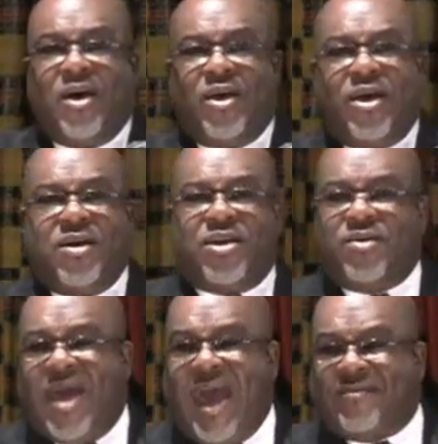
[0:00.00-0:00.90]
here
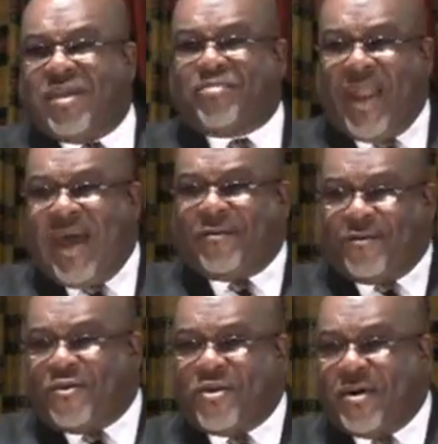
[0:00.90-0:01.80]
you have the
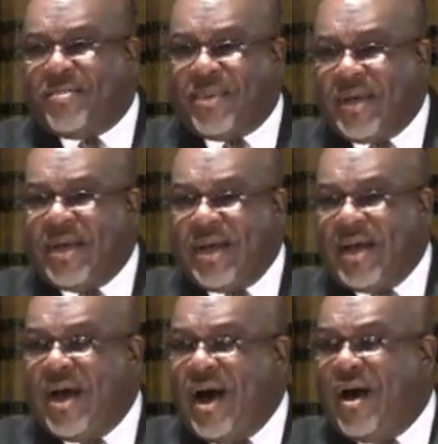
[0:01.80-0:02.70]
platform
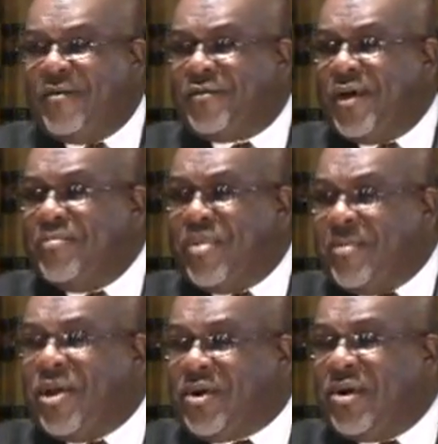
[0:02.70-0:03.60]
of
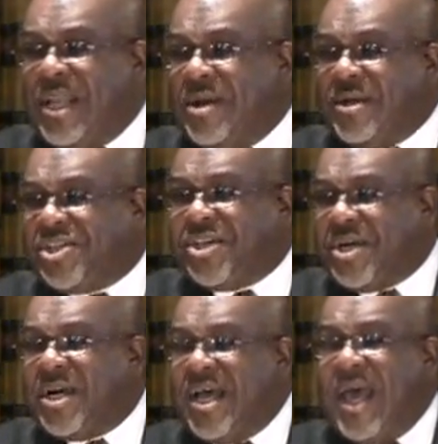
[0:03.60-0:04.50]
biblical
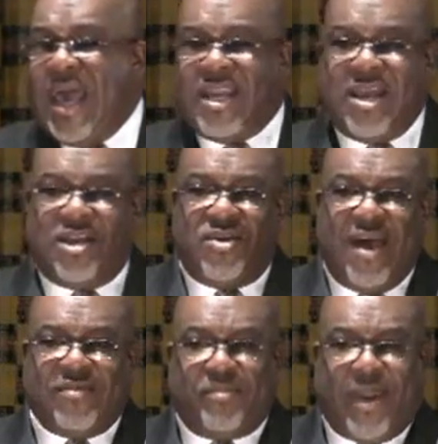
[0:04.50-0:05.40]
literature, and here you
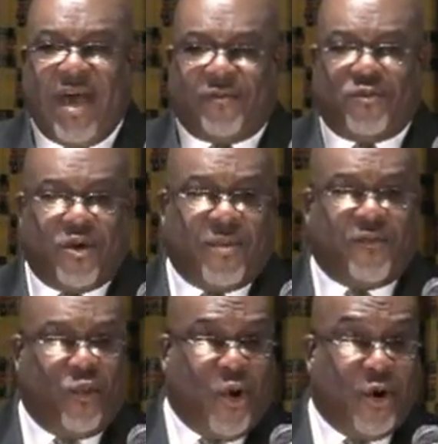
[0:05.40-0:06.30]
have the platform
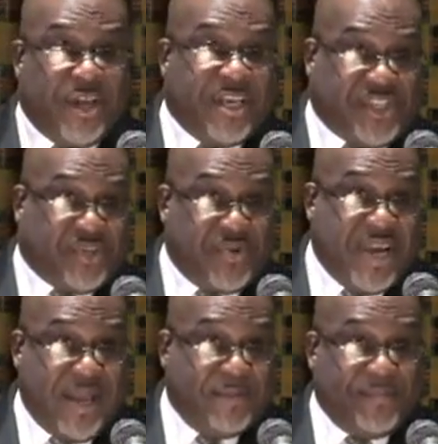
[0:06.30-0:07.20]
of world
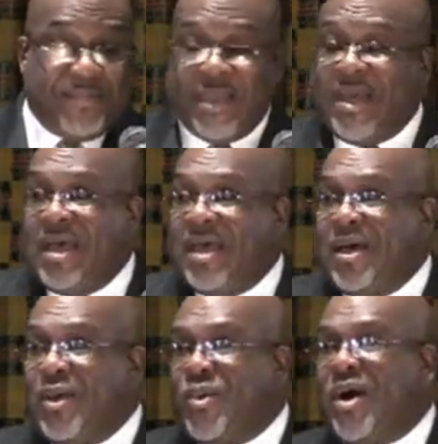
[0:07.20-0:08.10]
history.
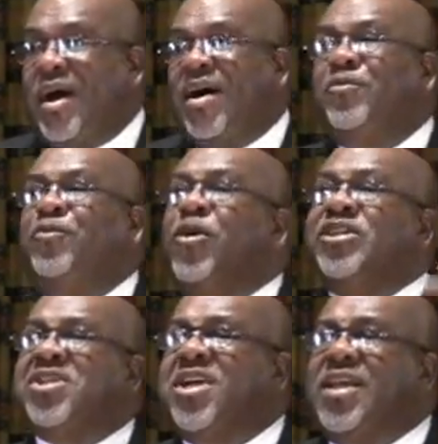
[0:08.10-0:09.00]
Well,
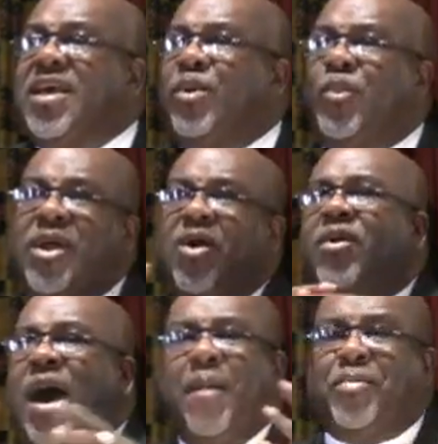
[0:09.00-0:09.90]
unfortunately, we
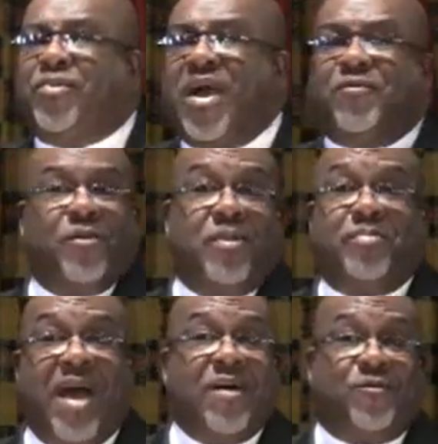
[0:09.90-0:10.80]
don't operate from the
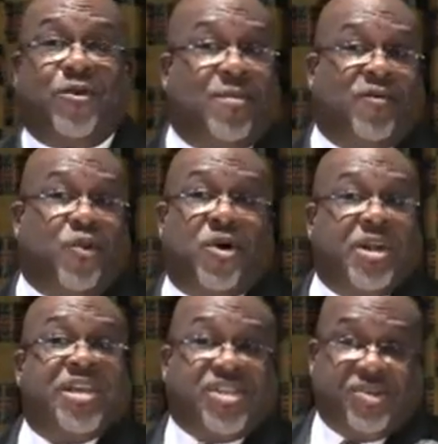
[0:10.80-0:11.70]
platform of
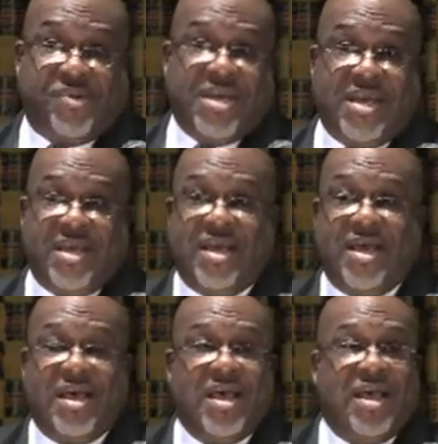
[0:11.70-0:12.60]
world history.
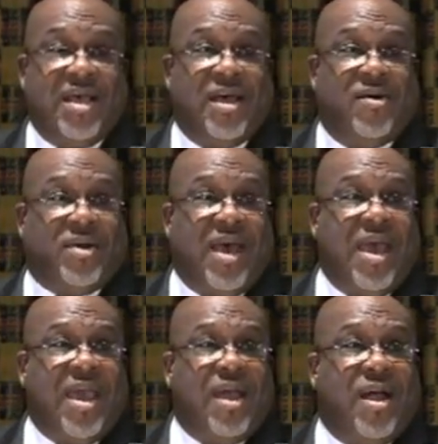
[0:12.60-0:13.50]

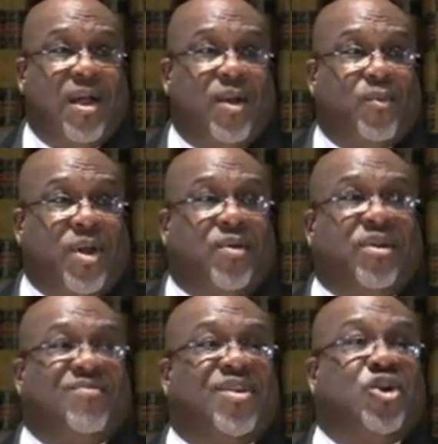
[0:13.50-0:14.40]
Okay? We
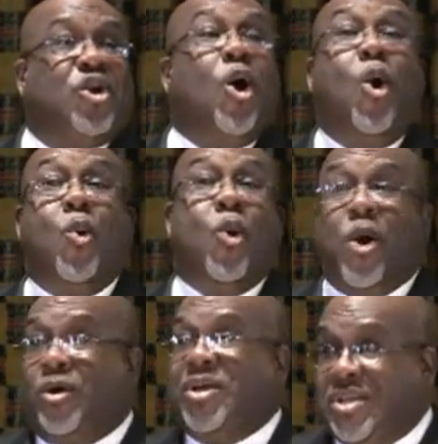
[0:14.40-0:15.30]
don't even know
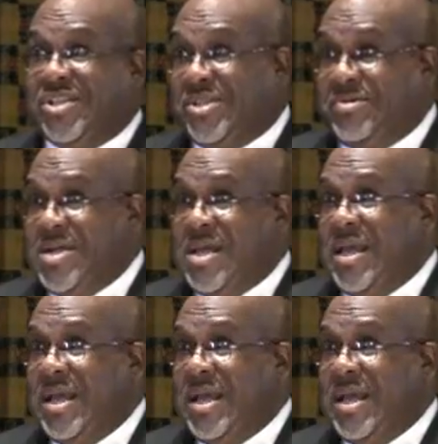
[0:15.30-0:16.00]
world history.